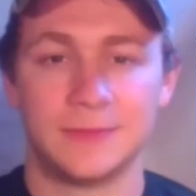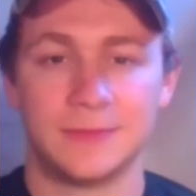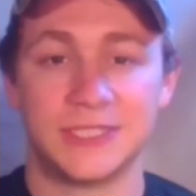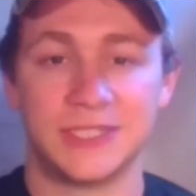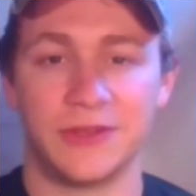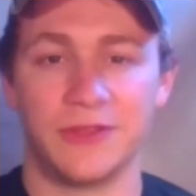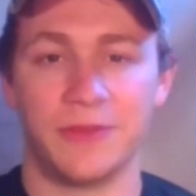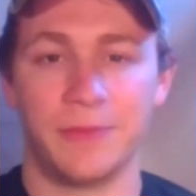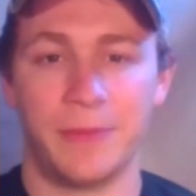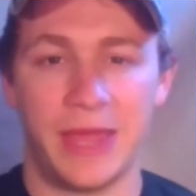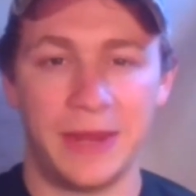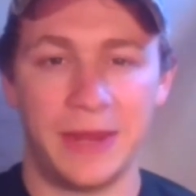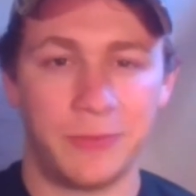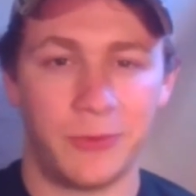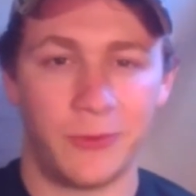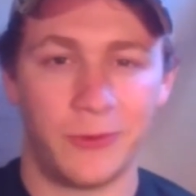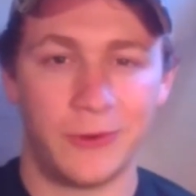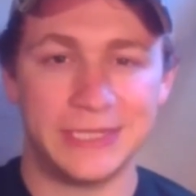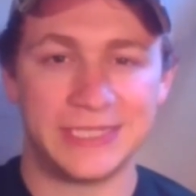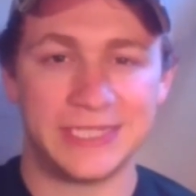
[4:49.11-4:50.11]
So the main
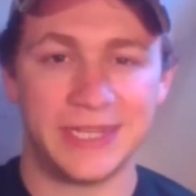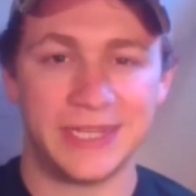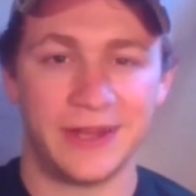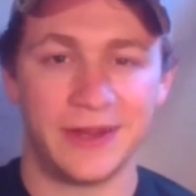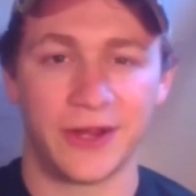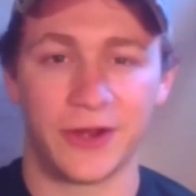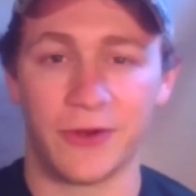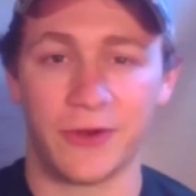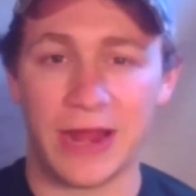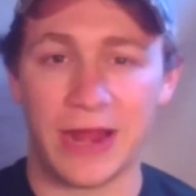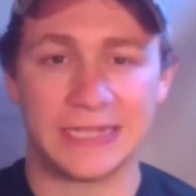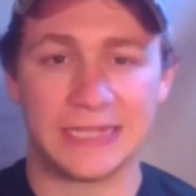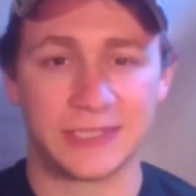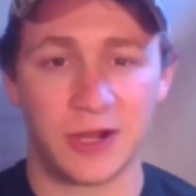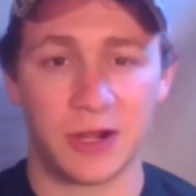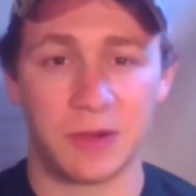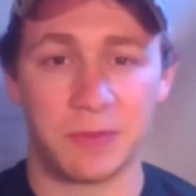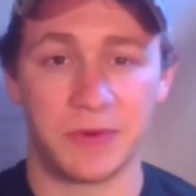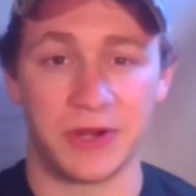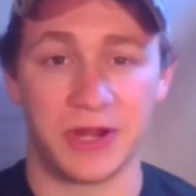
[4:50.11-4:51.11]
points here, grass
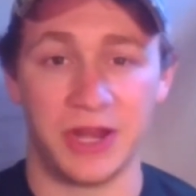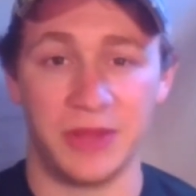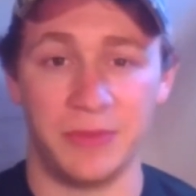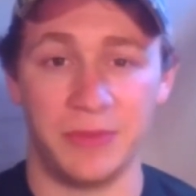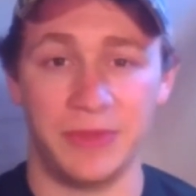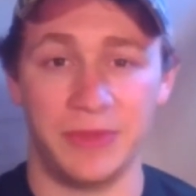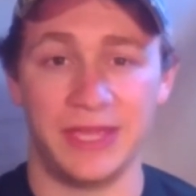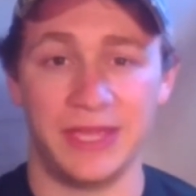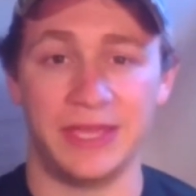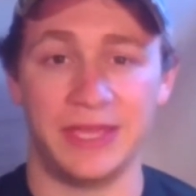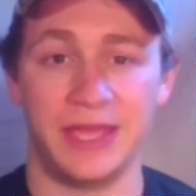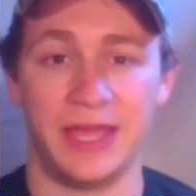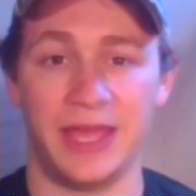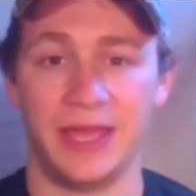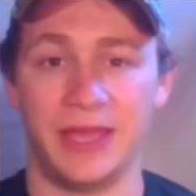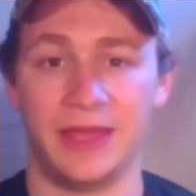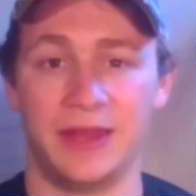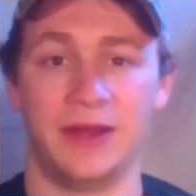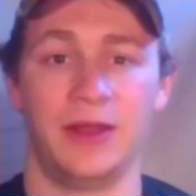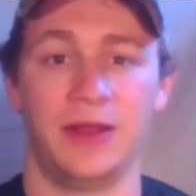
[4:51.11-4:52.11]
carp are going to be
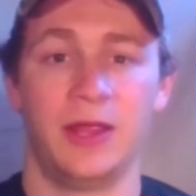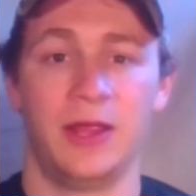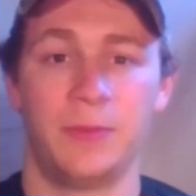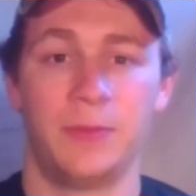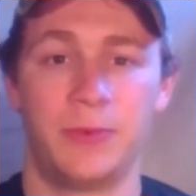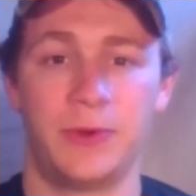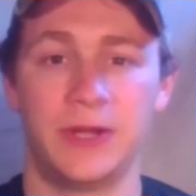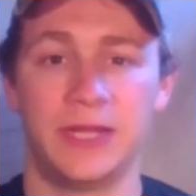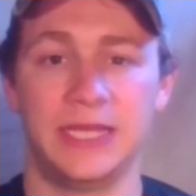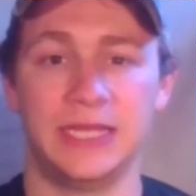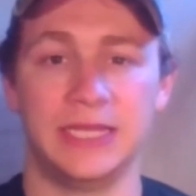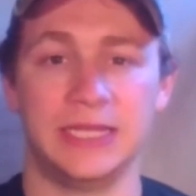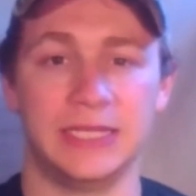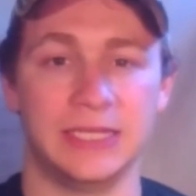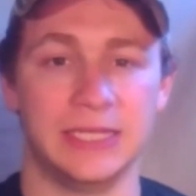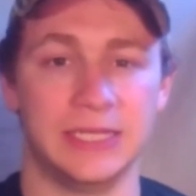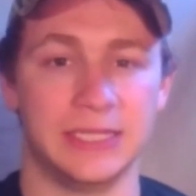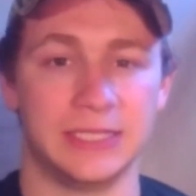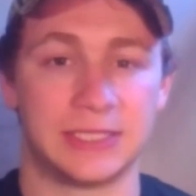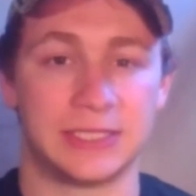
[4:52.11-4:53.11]
in
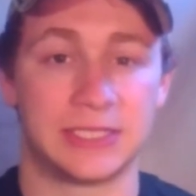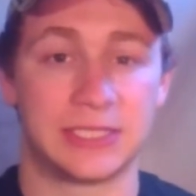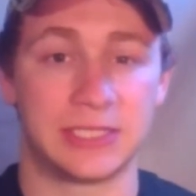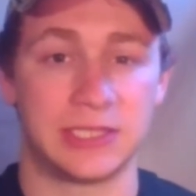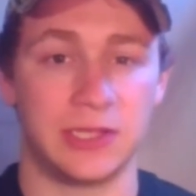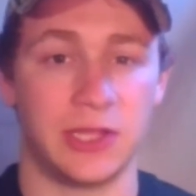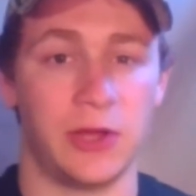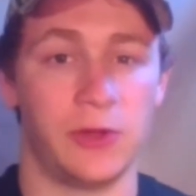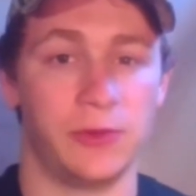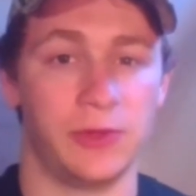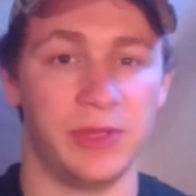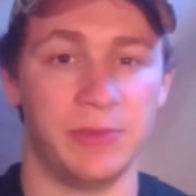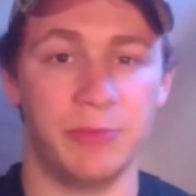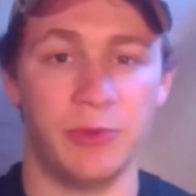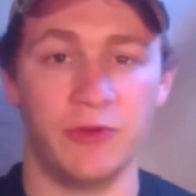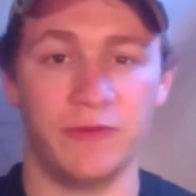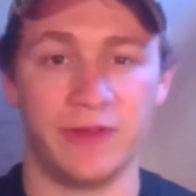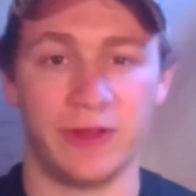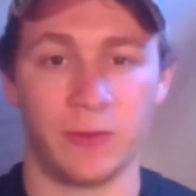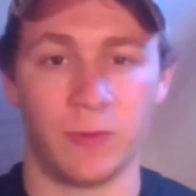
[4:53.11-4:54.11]
pretty slowly
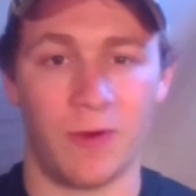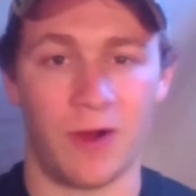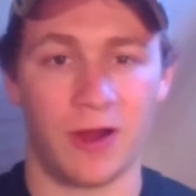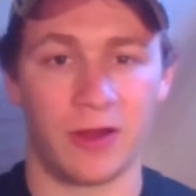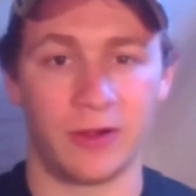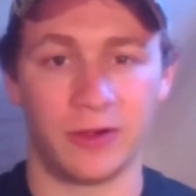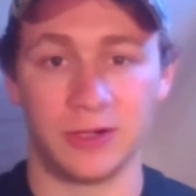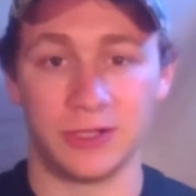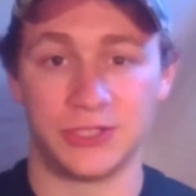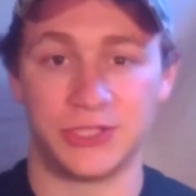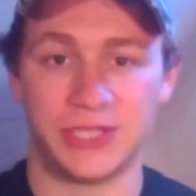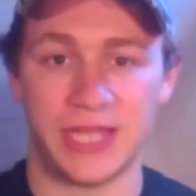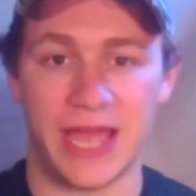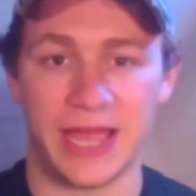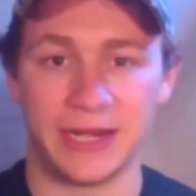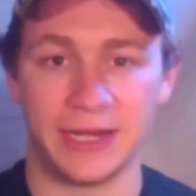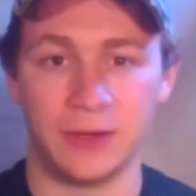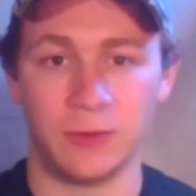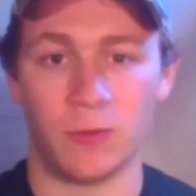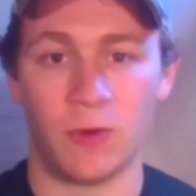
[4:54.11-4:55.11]
moving water or
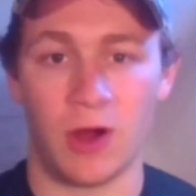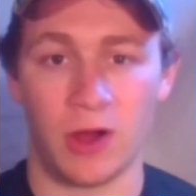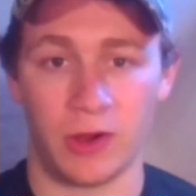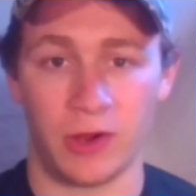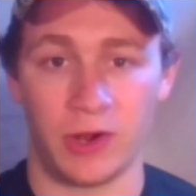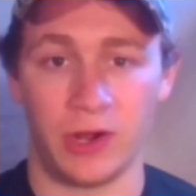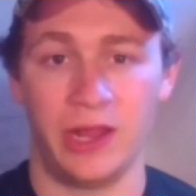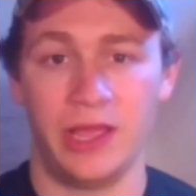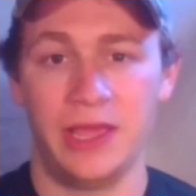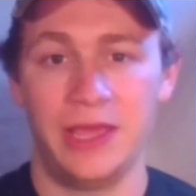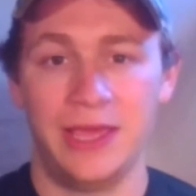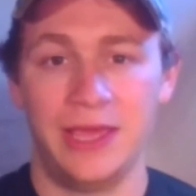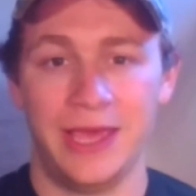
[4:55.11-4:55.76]
stagnant water,